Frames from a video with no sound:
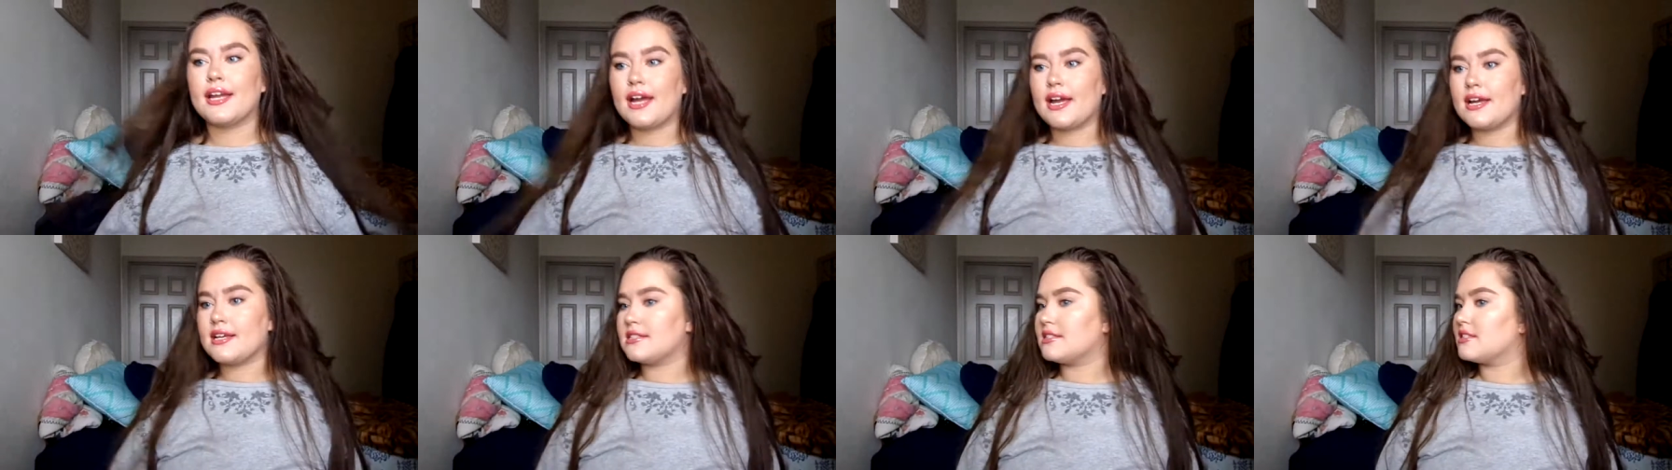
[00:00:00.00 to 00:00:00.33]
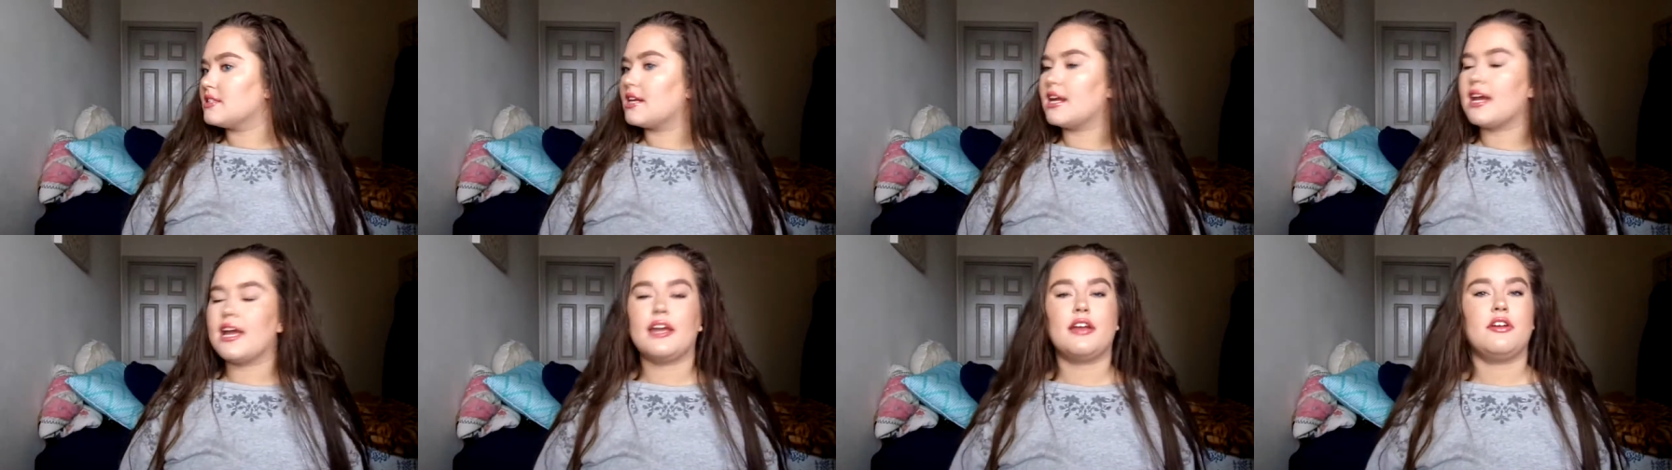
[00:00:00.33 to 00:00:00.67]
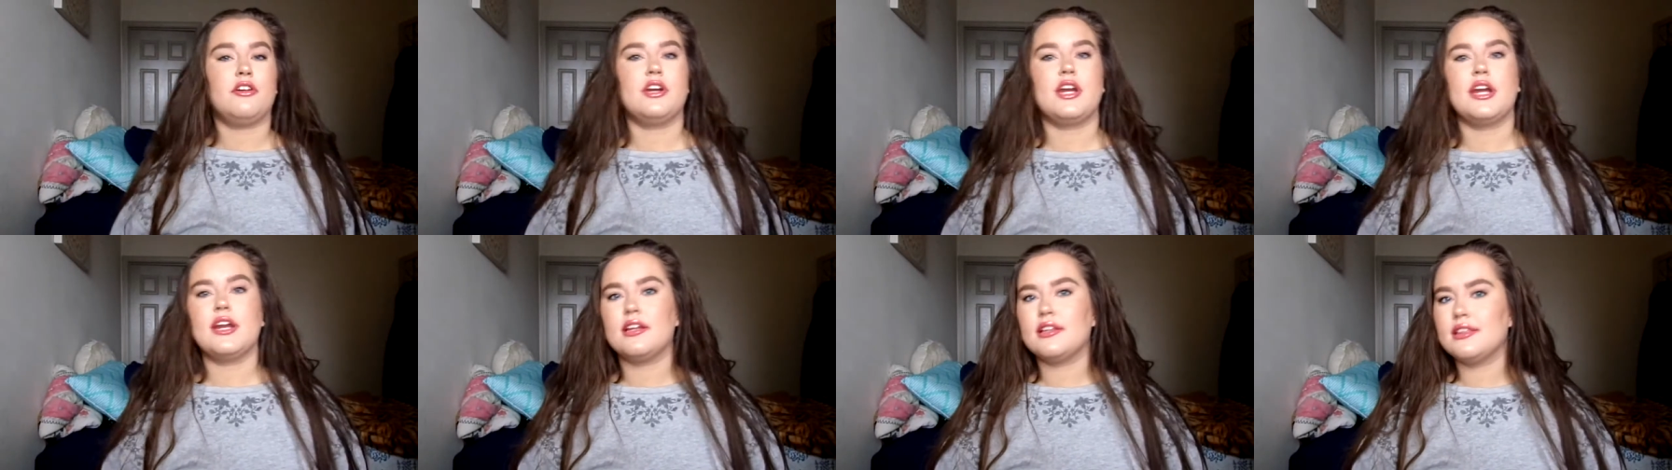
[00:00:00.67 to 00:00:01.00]
guys, today I
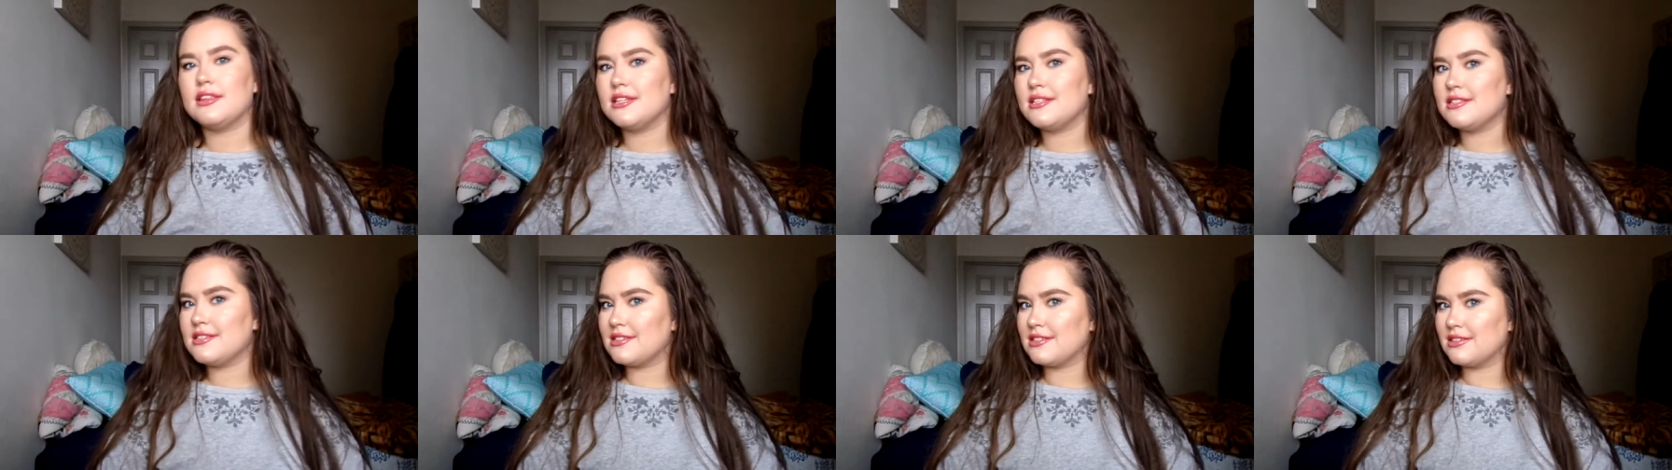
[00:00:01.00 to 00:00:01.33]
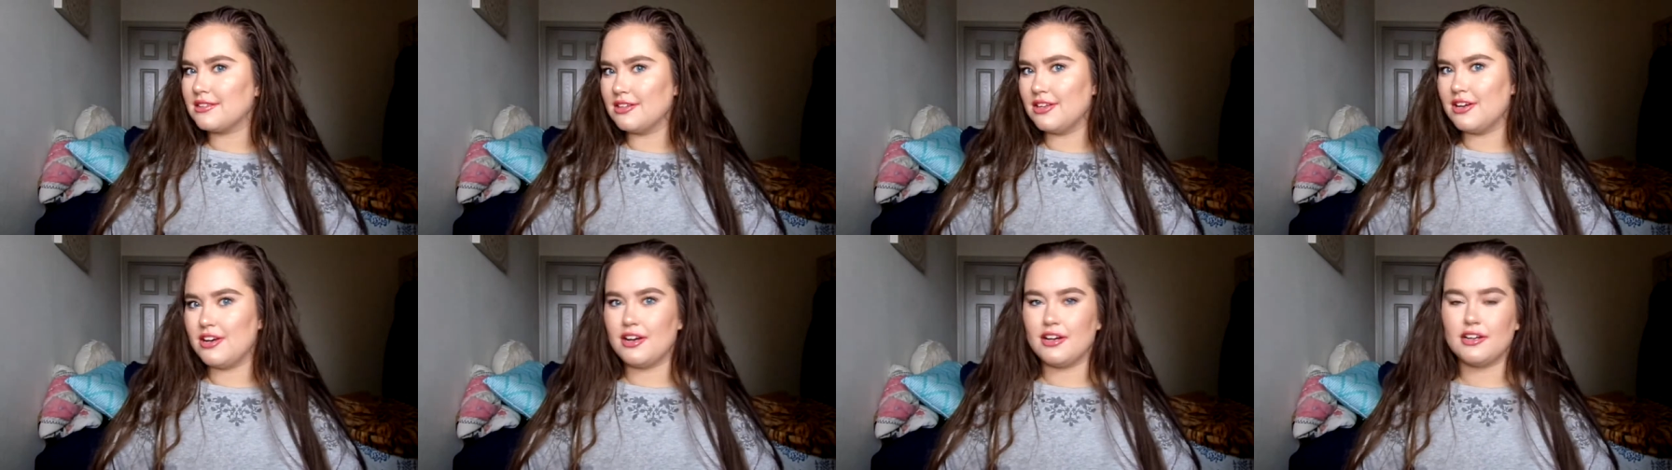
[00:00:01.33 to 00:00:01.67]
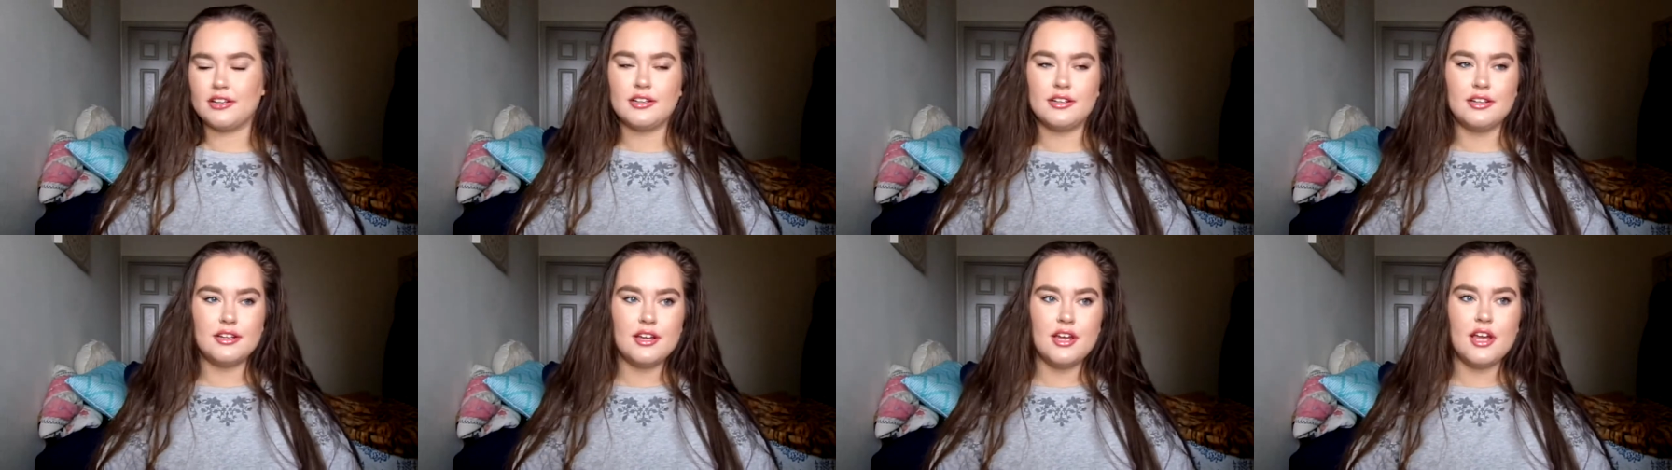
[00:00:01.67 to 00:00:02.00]
created this
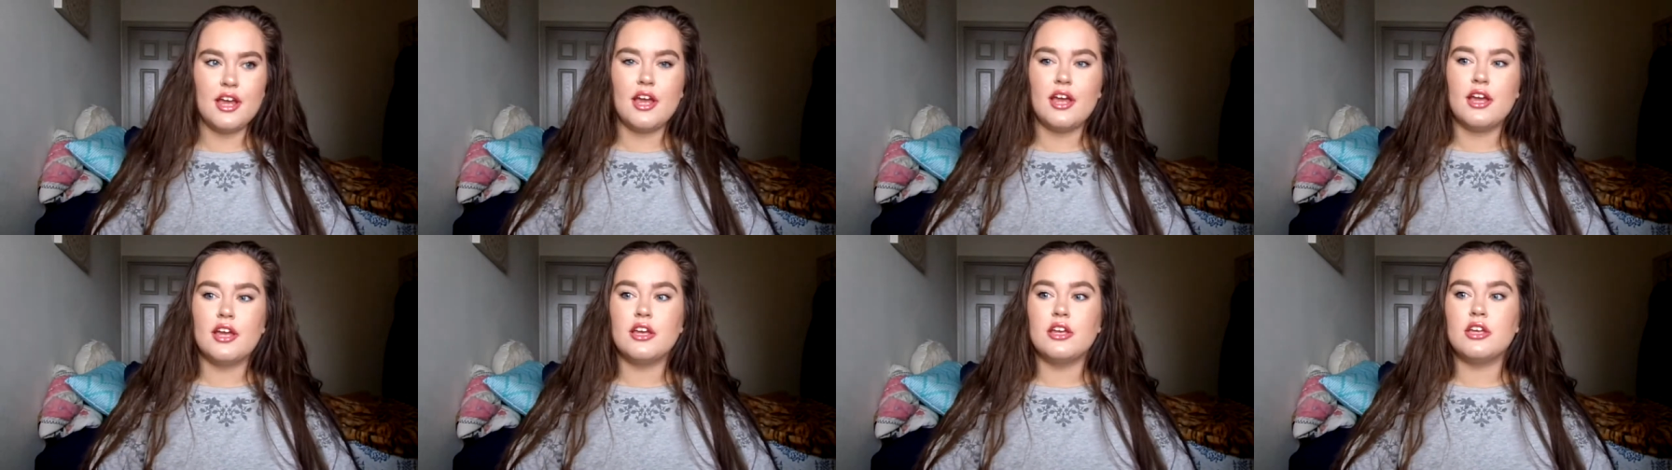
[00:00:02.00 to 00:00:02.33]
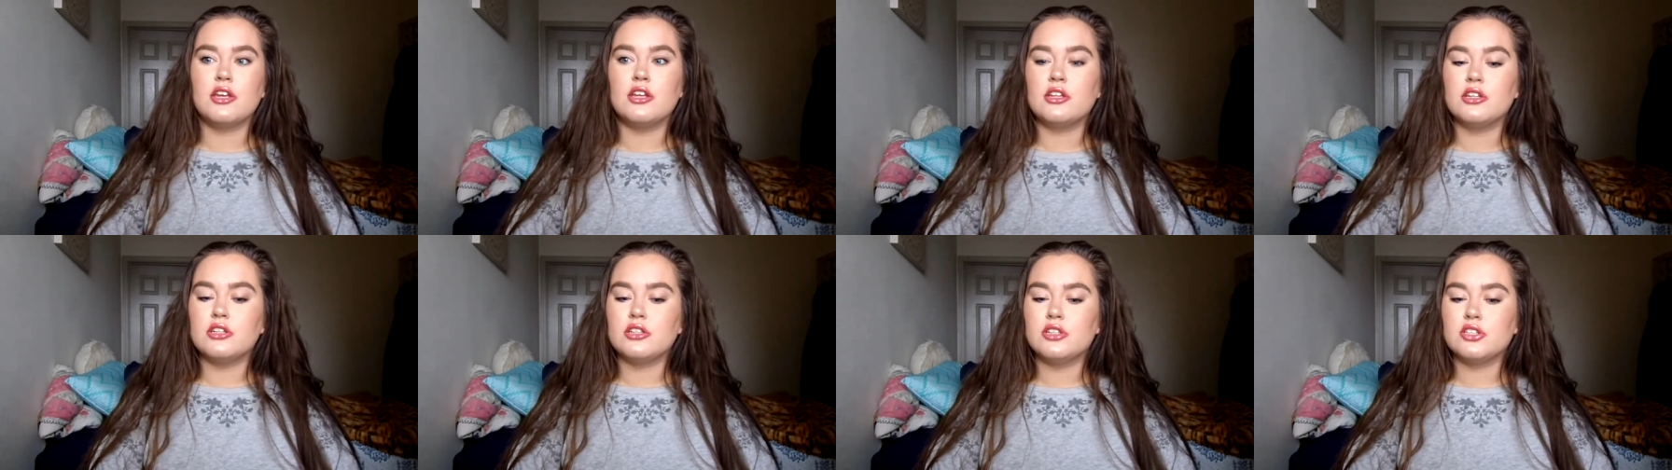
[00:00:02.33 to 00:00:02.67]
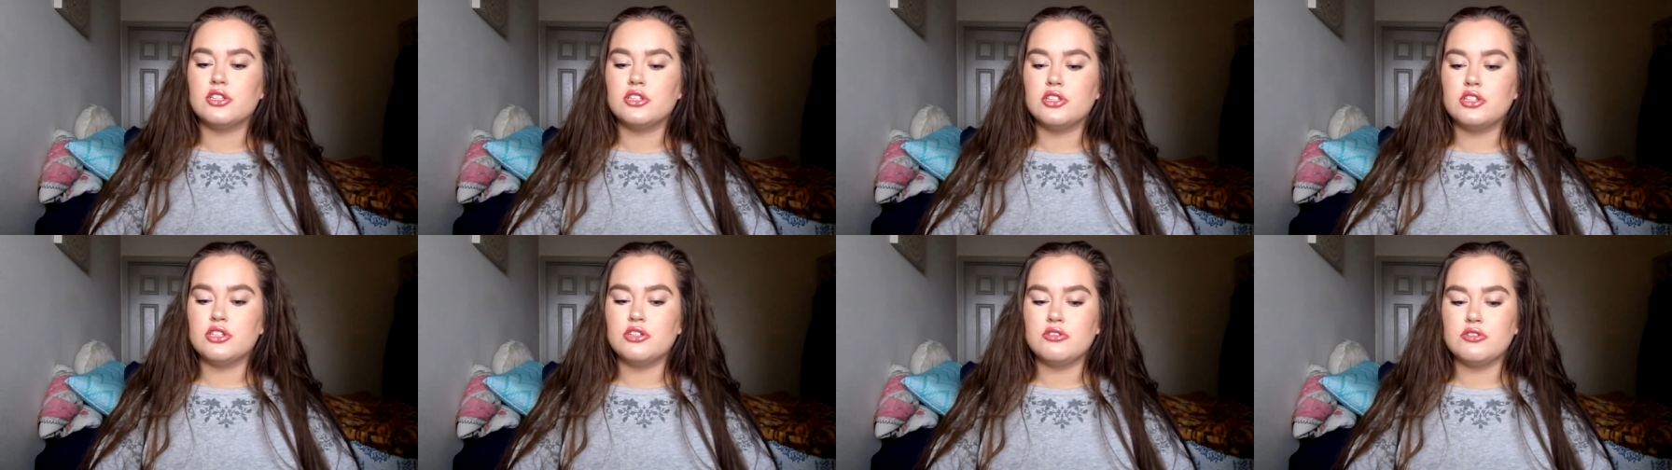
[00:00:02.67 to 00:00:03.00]
look
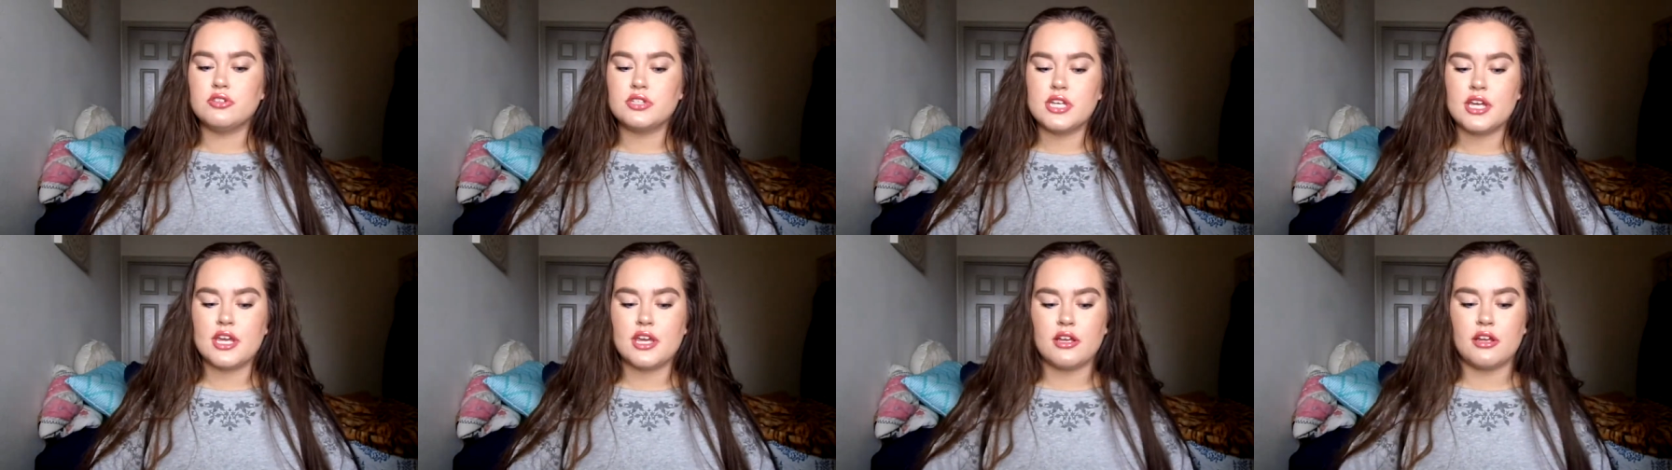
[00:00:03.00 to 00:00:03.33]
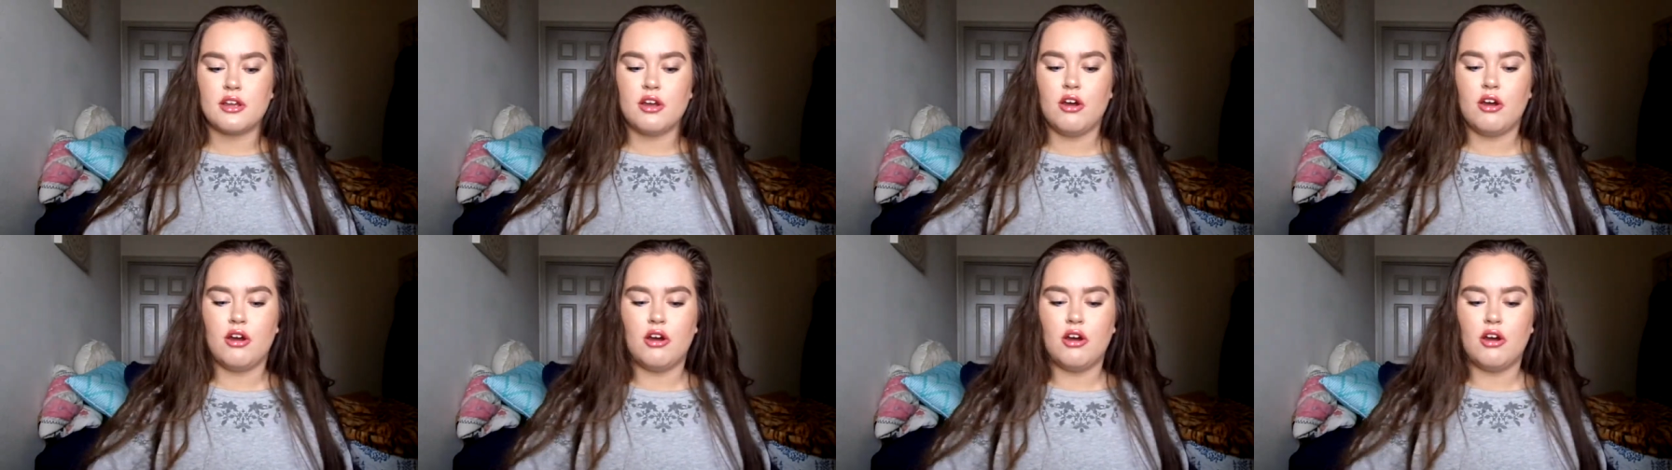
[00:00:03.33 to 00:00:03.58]
using